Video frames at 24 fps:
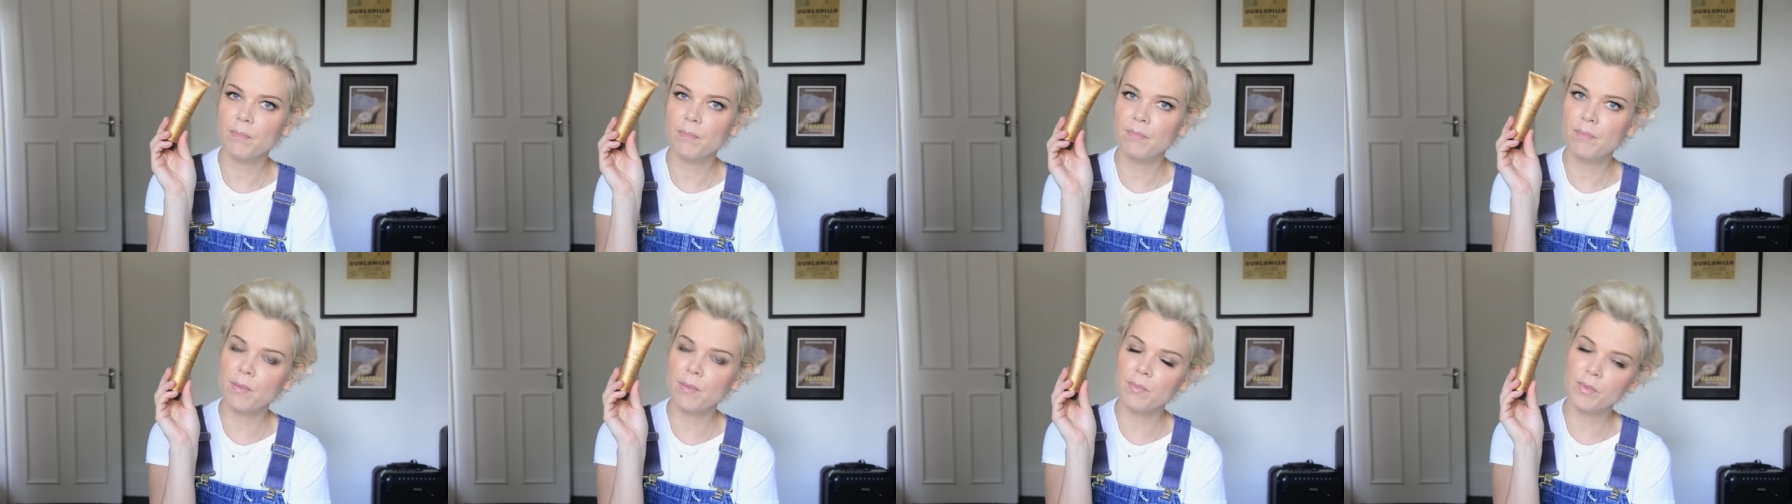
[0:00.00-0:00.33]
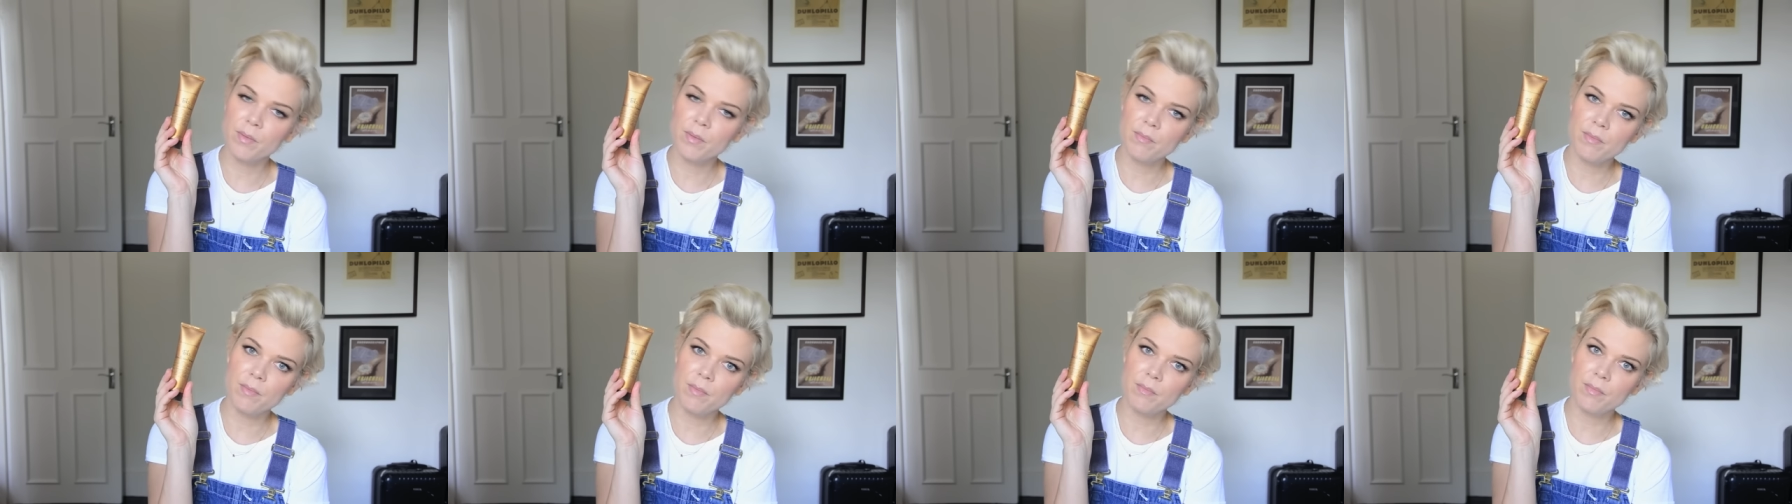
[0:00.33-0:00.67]
Bumble
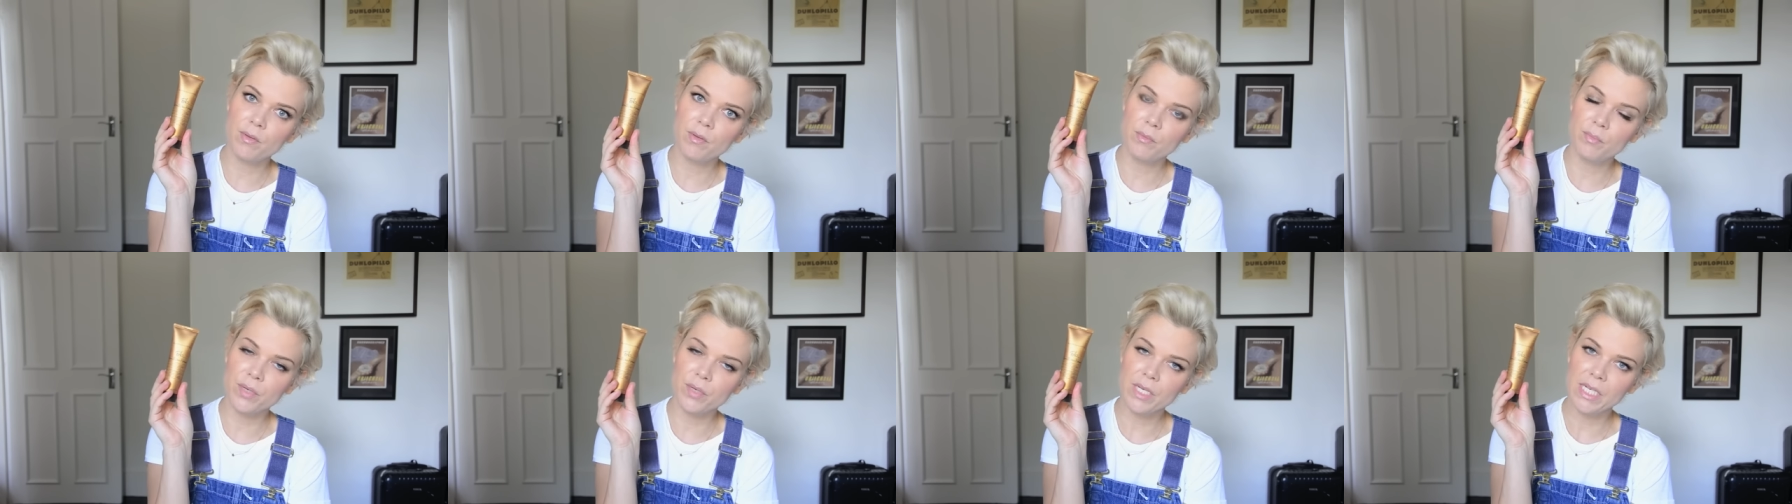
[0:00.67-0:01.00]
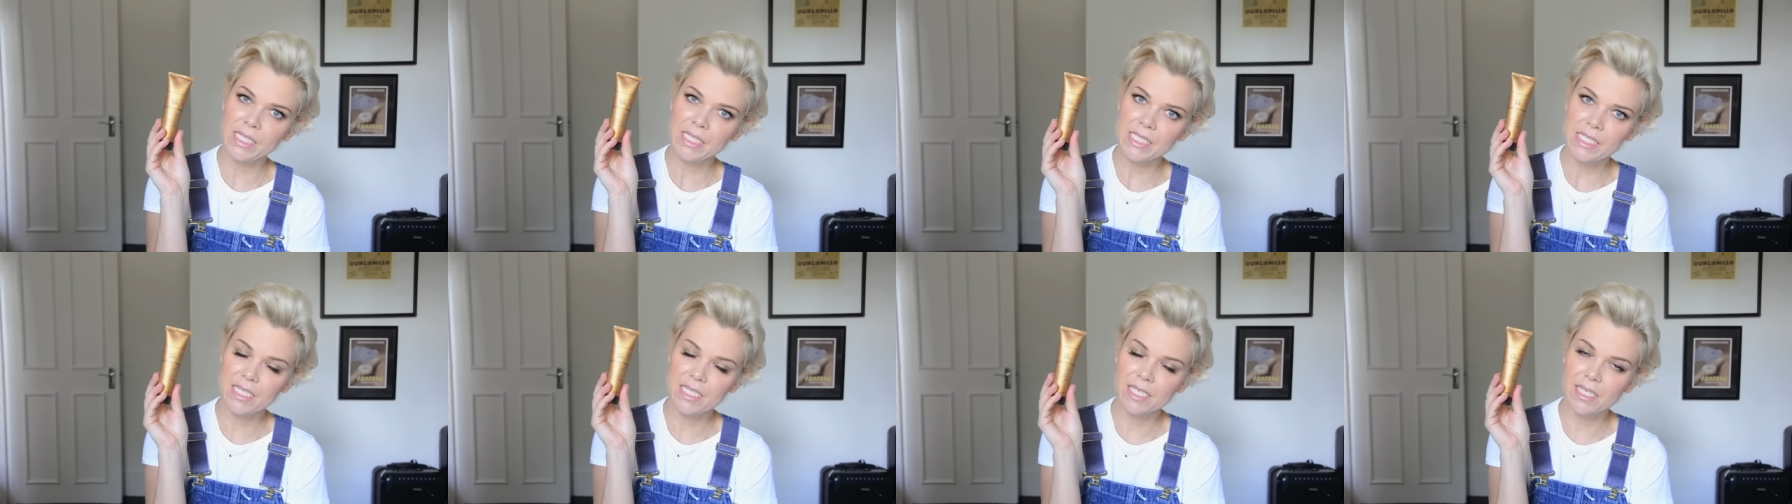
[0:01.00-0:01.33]
and Bumble
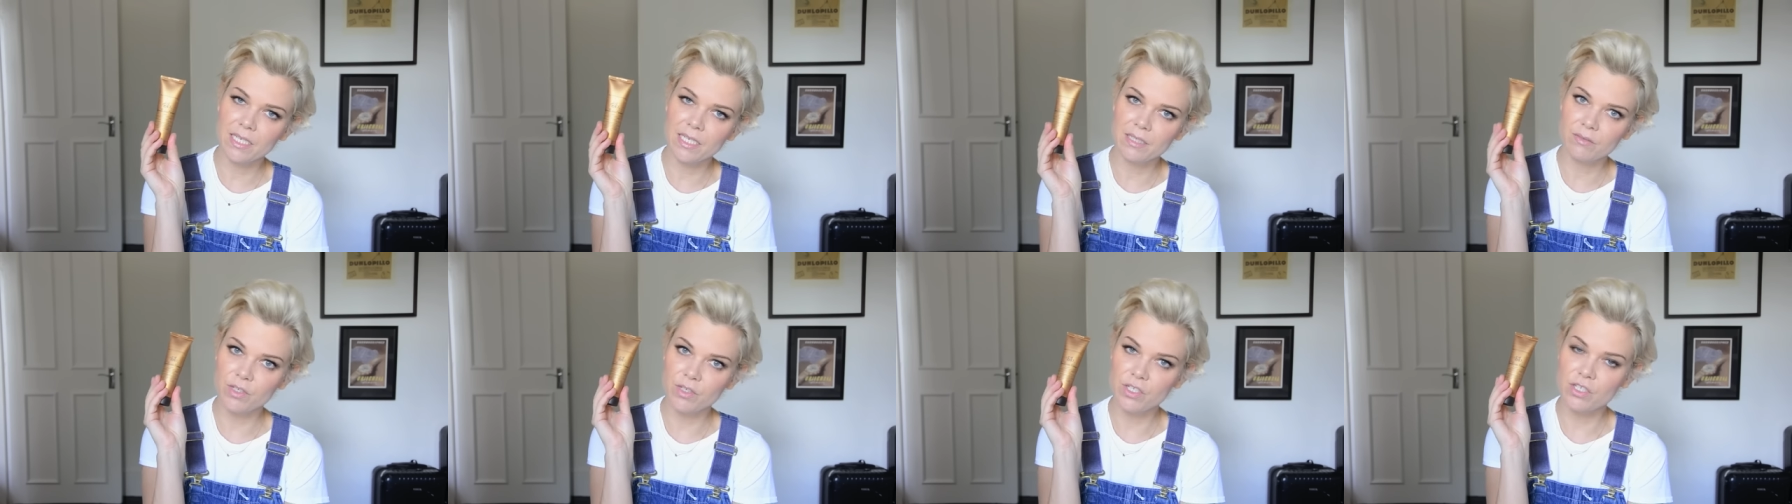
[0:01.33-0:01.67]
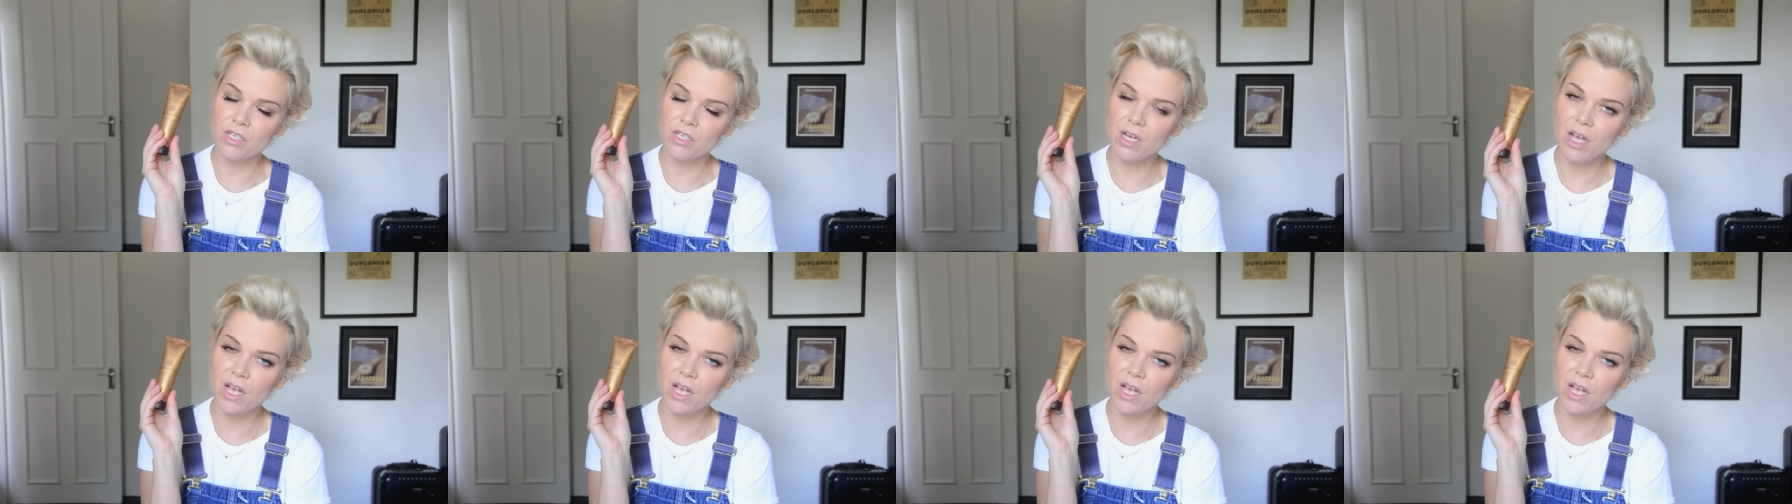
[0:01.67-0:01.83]
Brilliantine, which